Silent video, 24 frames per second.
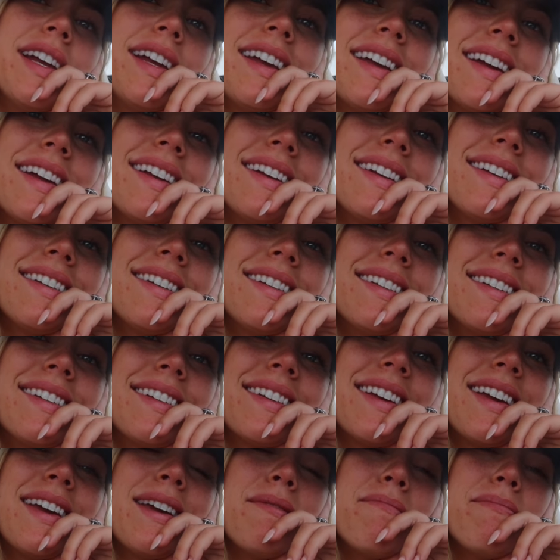can
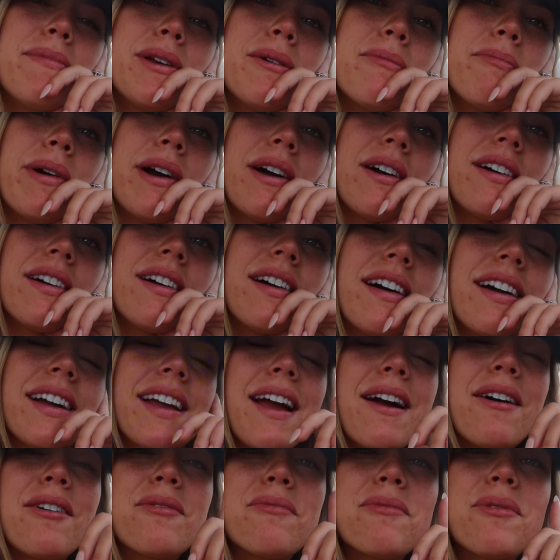keep me
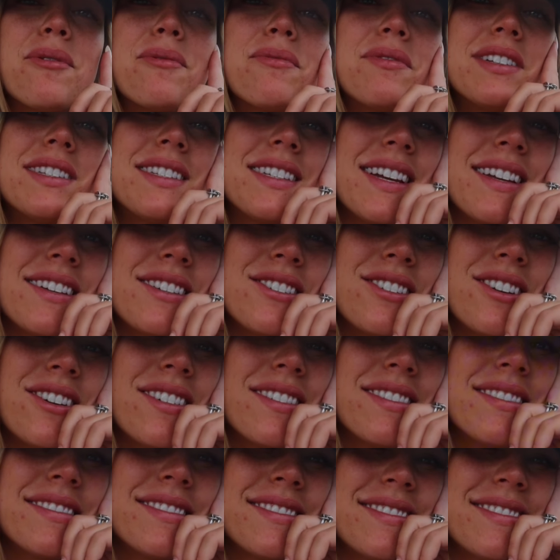accountable once I start.